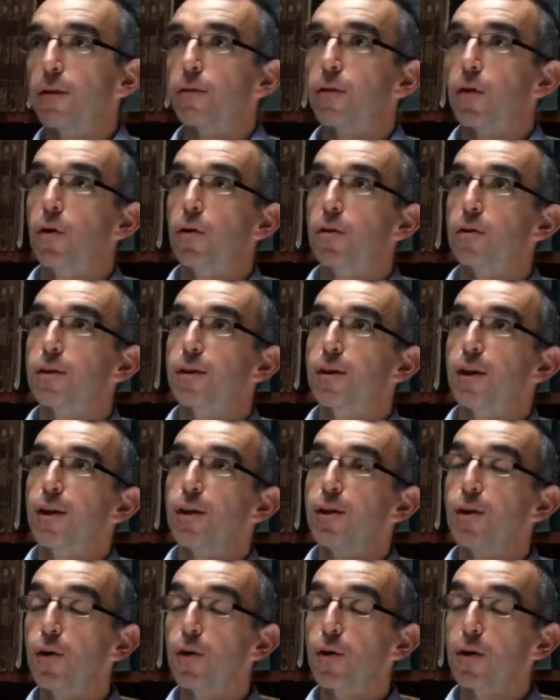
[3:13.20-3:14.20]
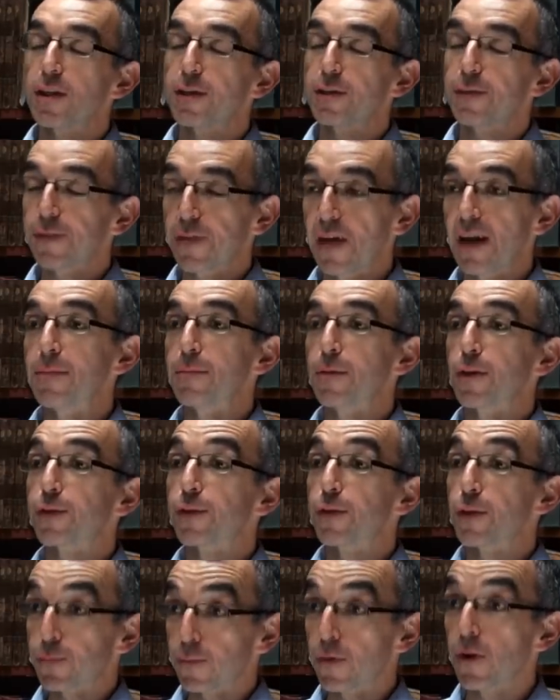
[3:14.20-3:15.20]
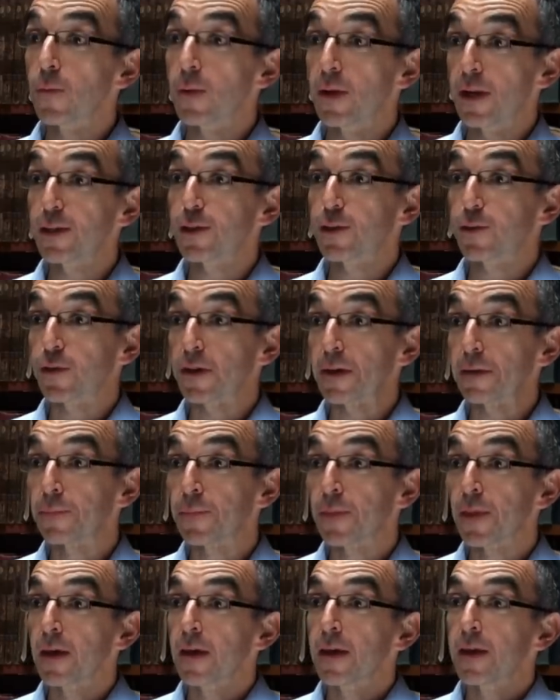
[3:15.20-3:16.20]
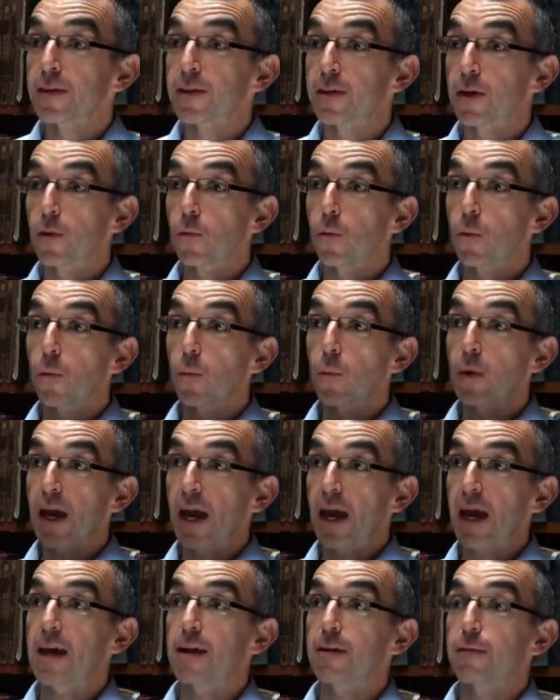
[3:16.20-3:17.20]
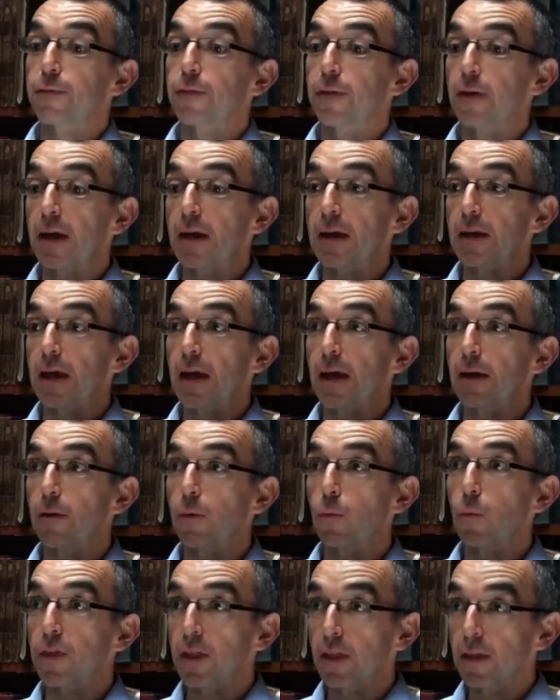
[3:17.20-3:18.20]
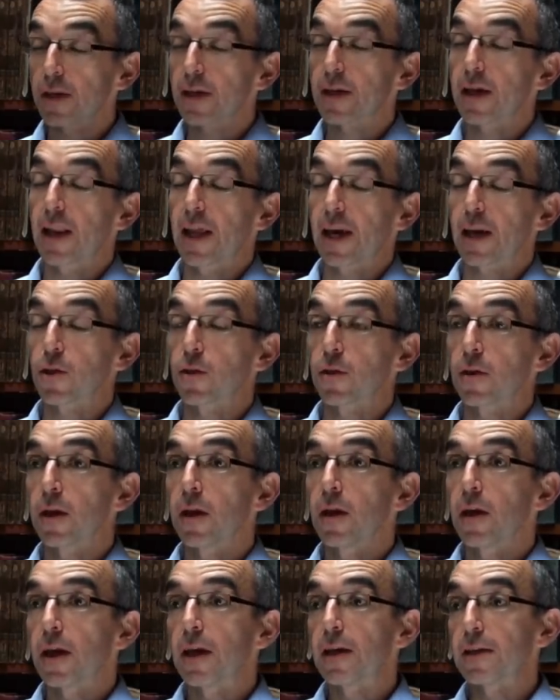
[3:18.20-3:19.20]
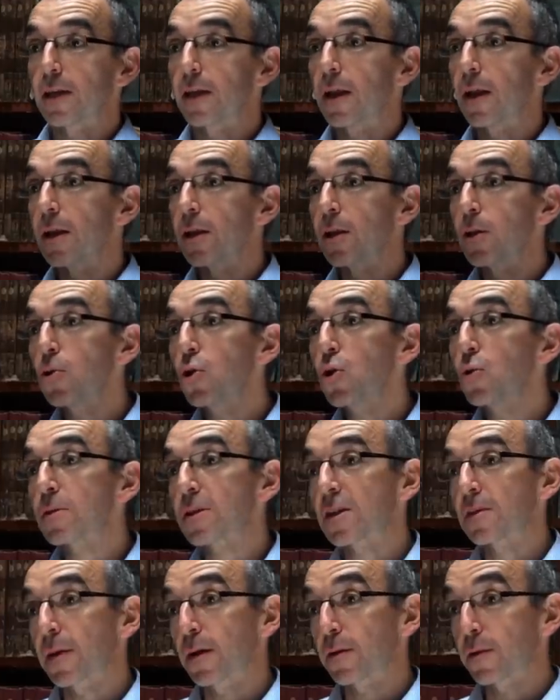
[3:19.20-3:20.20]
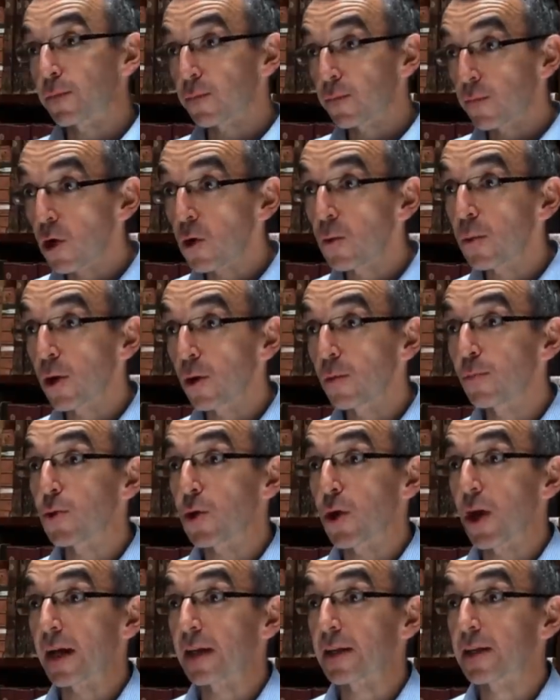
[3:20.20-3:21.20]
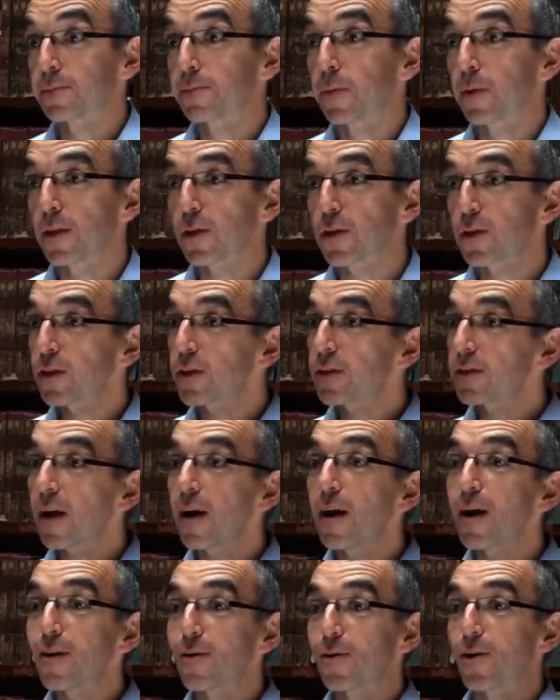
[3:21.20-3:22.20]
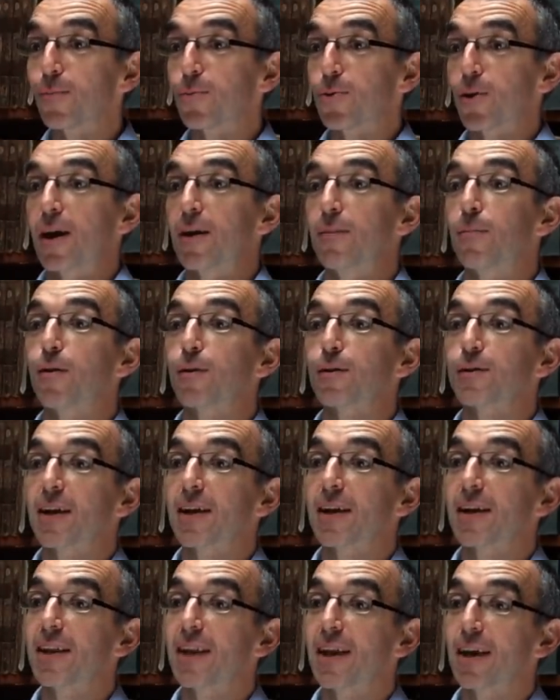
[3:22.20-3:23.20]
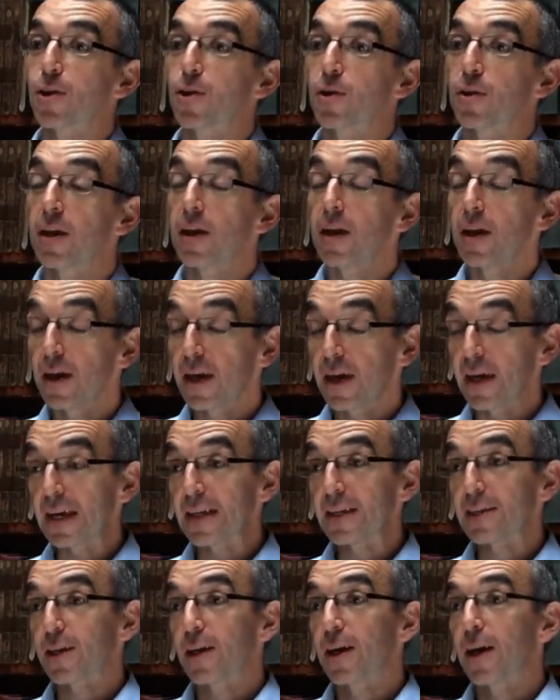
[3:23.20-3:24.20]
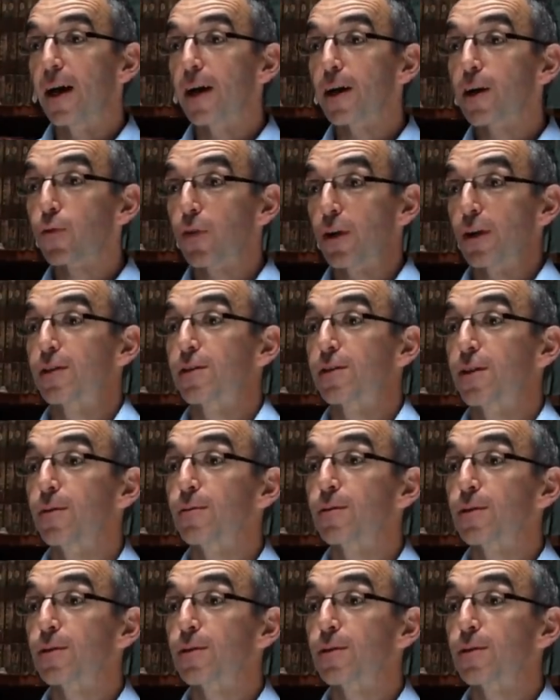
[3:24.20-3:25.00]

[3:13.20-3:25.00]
of course York is famous for its Roman history so what we have eh, within the collection is an enormous amount of Roman objects, but the star object amongst that collection is a gritstone